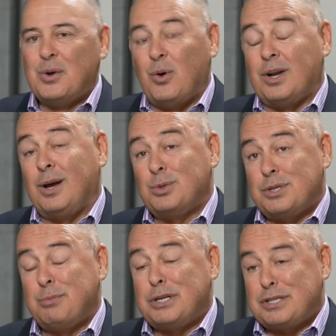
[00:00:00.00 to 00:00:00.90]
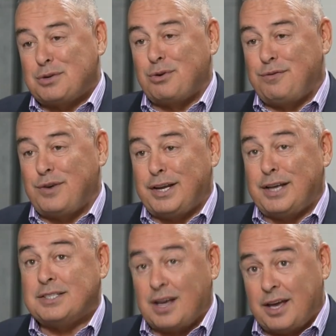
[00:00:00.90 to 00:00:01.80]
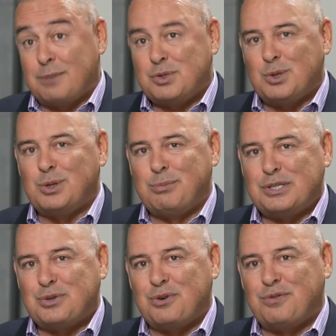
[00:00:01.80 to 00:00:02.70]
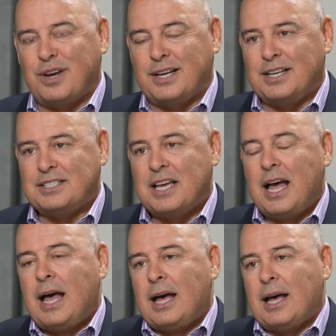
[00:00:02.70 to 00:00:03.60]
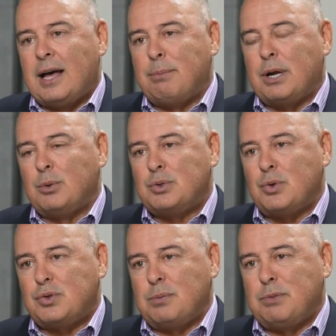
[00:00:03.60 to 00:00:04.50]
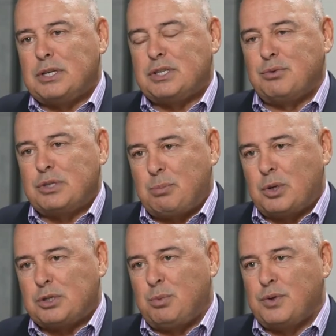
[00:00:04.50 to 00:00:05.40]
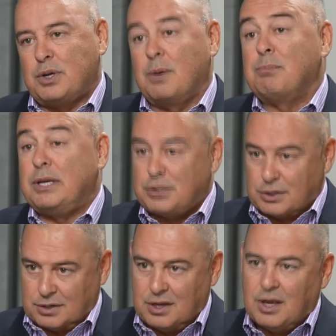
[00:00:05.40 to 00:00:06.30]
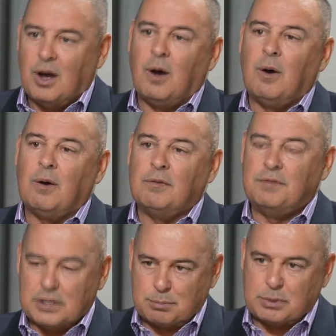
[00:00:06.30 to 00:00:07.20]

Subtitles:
Well, I was the Minister of Finance. I am still the Minister of Finance, but I was also the Minister responsible for the completion of this